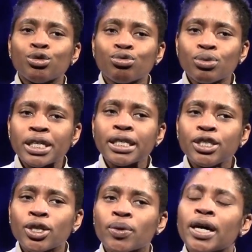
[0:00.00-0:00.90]
you
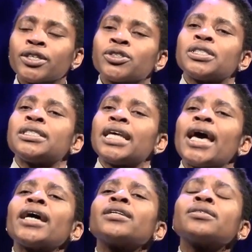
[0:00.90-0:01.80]
really don't
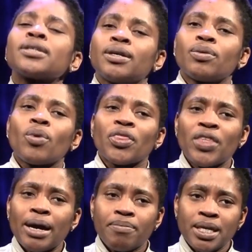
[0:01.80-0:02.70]
understand
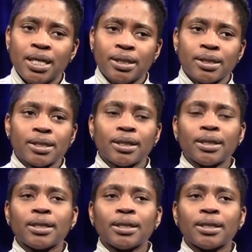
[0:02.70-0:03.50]
what that means.